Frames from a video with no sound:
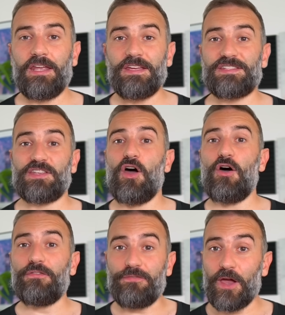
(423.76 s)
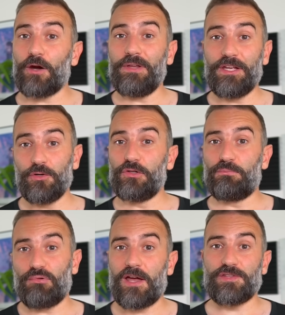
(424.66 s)
is a very good
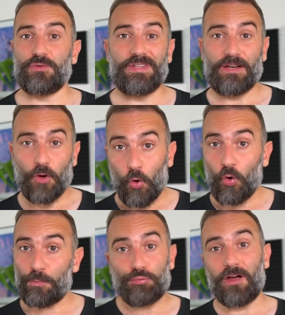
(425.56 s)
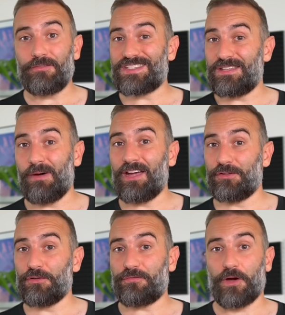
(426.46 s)
browser that all
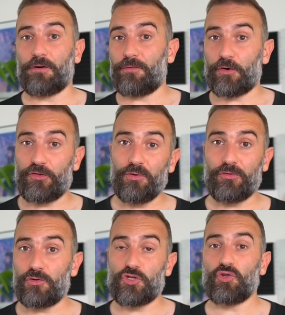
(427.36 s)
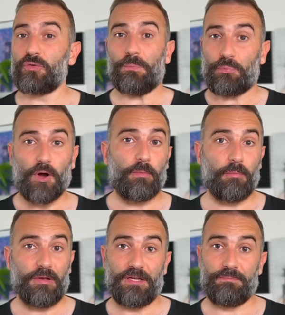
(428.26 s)
privacy-minded Firefox users should
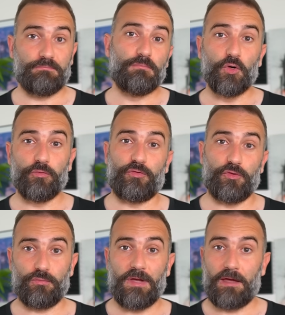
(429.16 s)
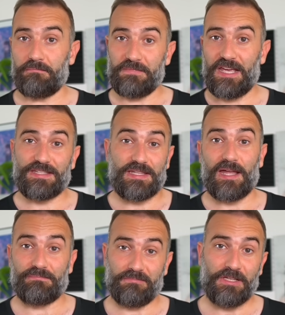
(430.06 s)
probably move to, and yes,
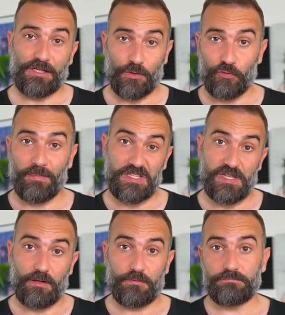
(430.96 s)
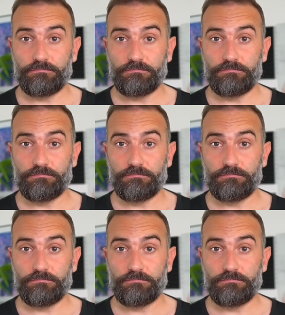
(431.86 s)
that includes myself.